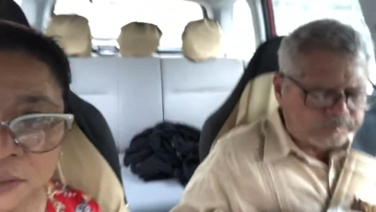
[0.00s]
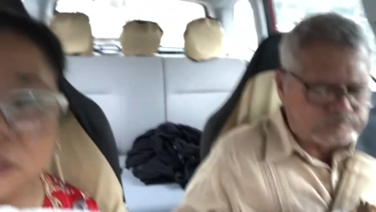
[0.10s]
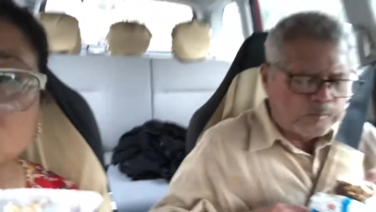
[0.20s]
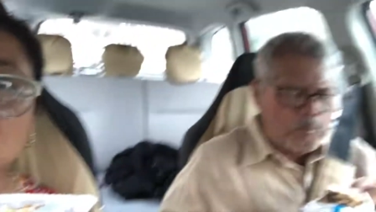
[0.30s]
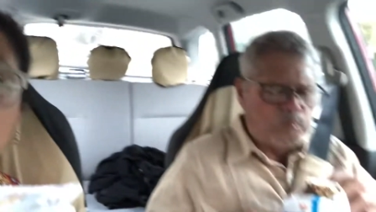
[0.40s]

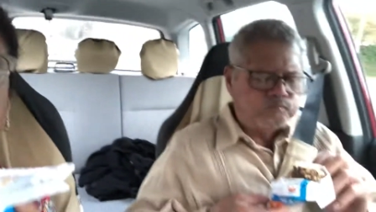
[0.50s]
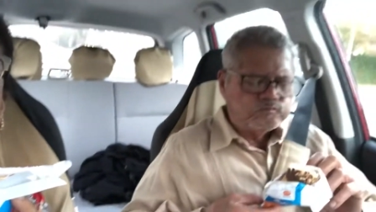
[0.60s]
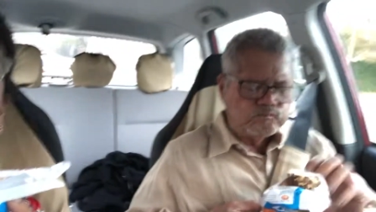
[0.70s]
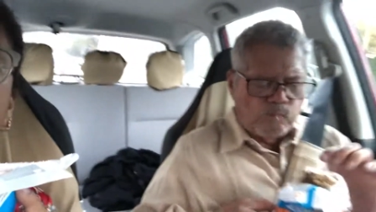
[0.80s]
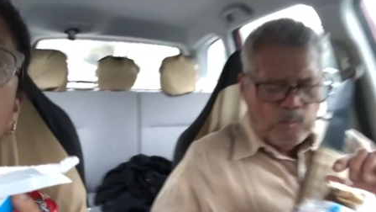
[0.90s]
It's a good
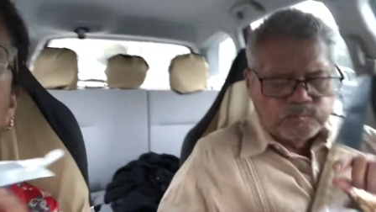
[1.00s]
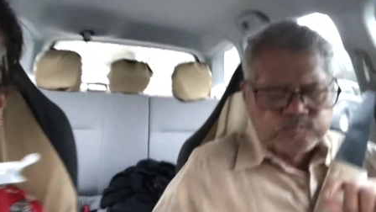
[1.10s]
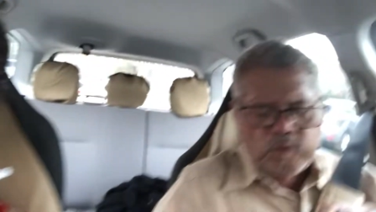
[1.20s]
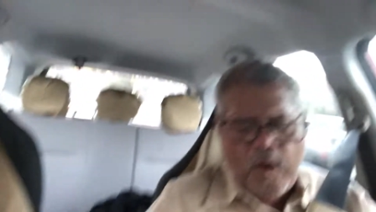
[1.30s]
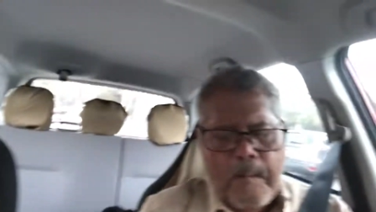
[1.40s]
one?
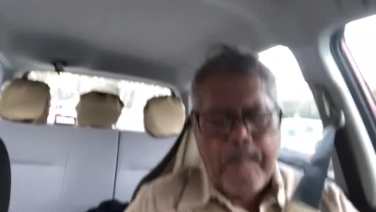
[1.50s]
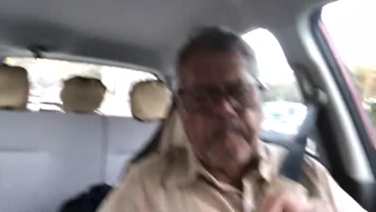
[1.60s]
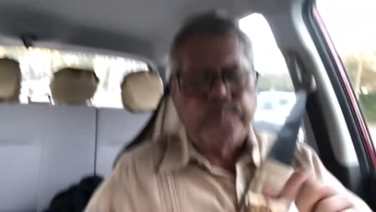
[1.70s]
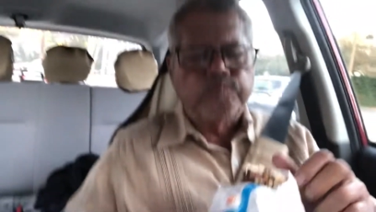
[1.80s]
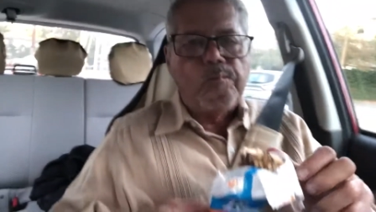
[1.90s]
Yeah.
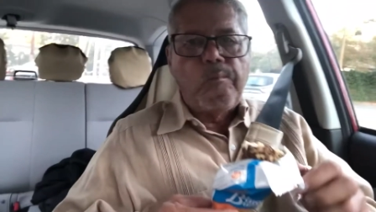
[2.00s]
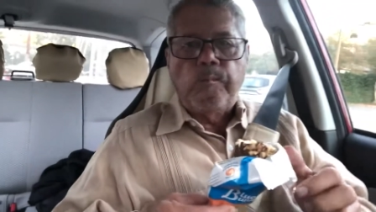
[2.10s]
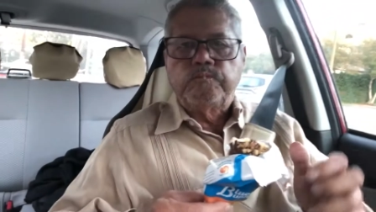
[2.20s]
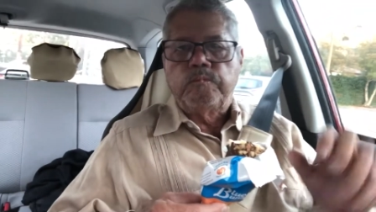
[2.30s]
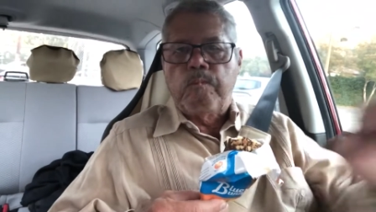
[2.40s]
Yeah?
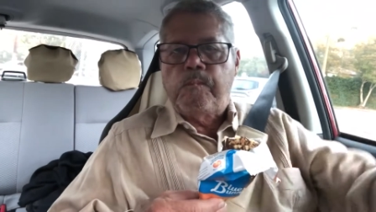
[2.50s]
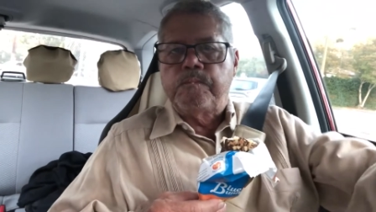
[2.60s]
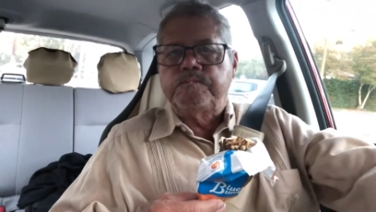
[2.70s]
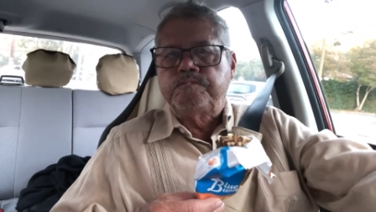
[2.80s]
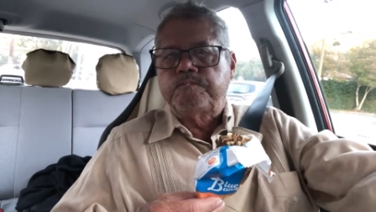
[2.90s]
Mm-hmm.
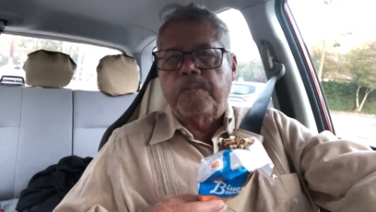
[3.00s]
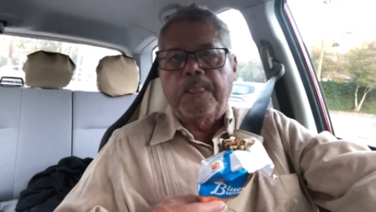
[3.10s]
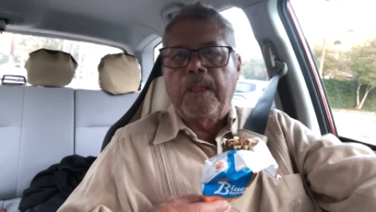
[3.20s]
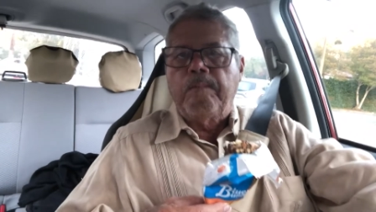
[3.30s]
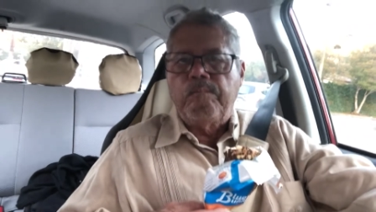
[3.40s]

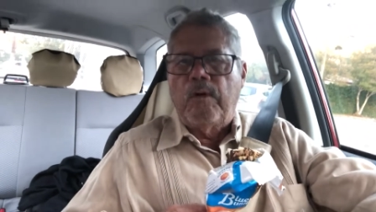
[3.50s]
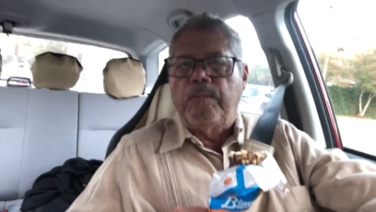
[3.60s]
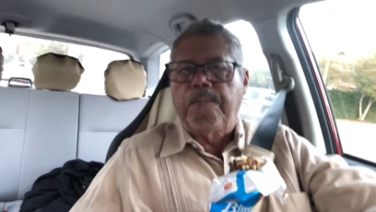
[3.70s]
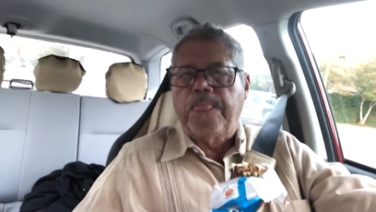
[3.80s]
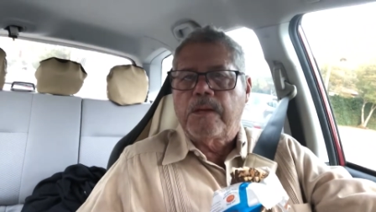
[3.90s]
I thought
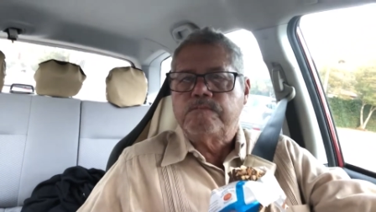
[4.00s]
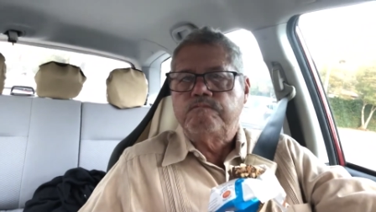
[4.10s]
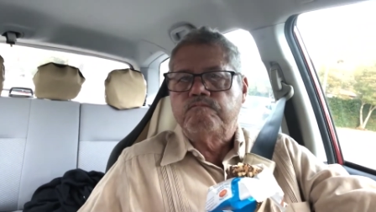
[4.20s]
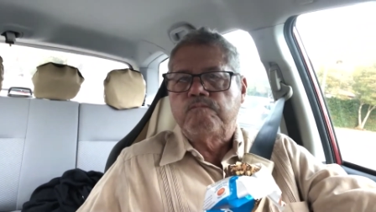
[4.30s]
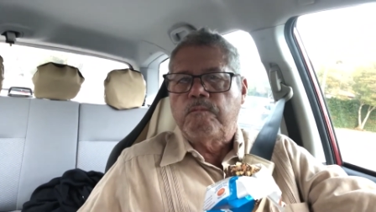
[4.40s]
your
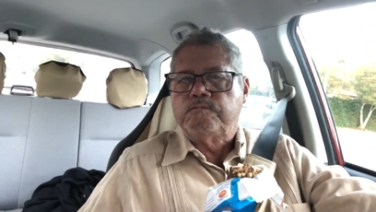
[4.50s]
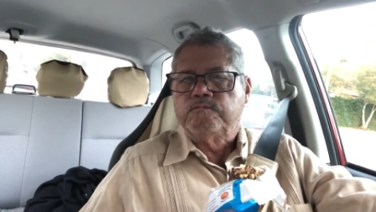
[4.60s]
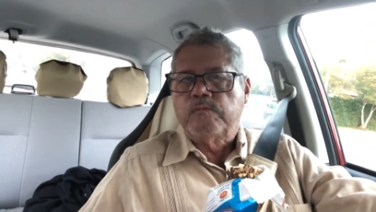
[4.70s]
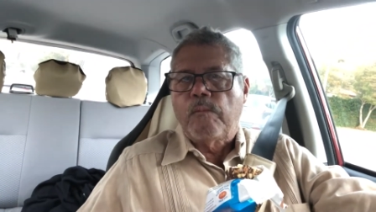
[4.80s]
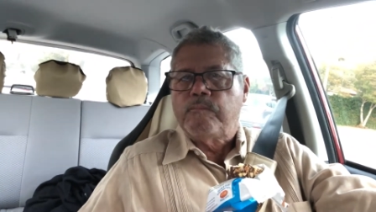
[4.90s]
favorite is...
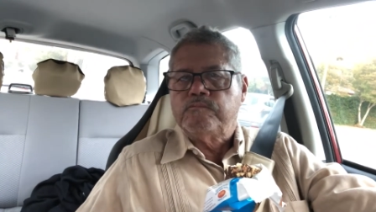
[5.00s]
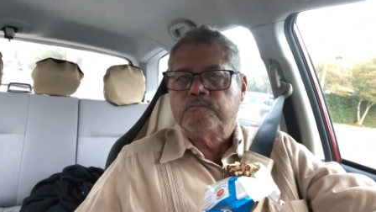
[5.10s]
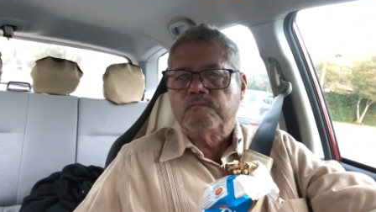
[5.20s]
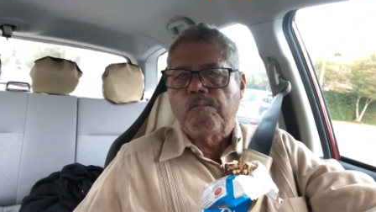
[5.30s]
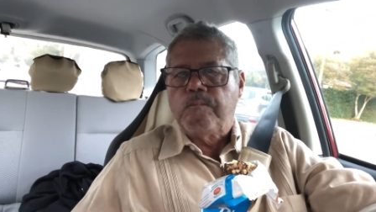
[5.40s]
Uh,
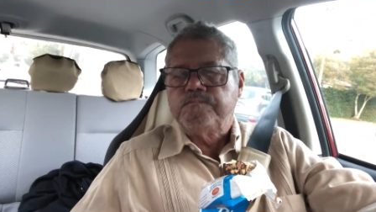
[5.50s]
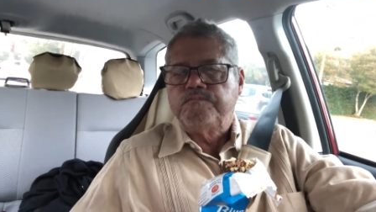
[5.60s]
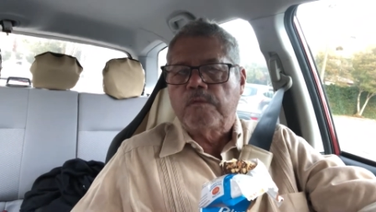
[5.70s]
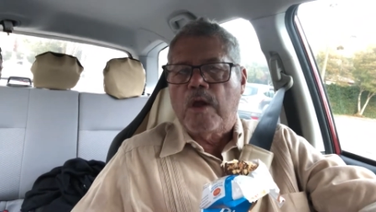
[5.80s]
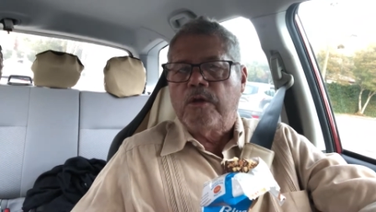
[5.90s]

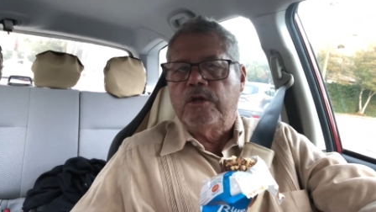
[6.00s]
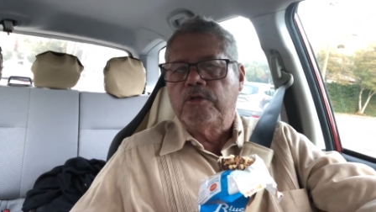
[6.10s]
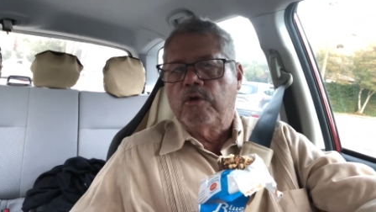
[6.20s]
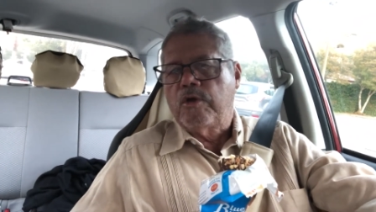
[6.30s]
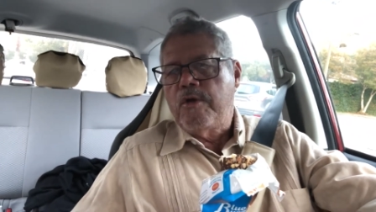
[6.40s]

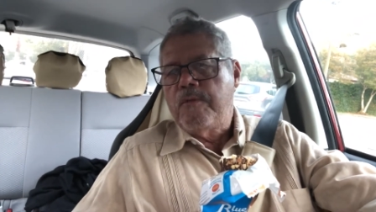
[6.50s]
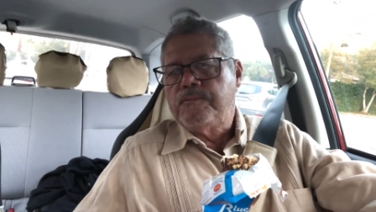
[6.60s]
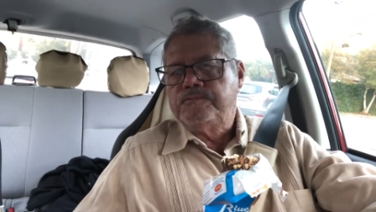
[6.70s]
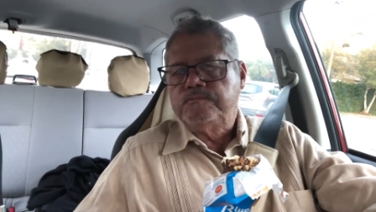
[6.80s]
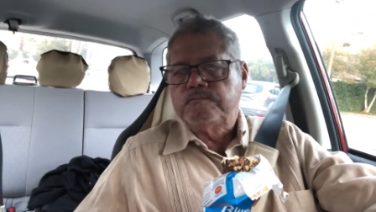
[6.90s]
Kentucky.
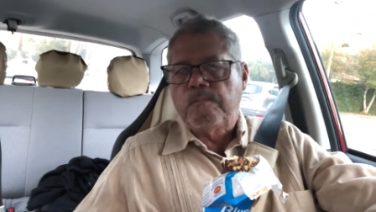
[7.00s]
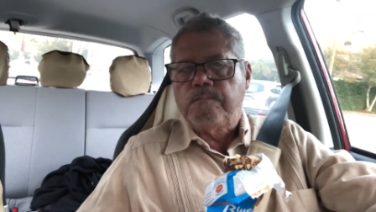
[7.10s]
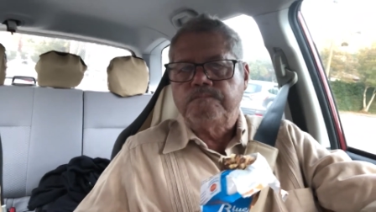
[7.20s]
Kentucky.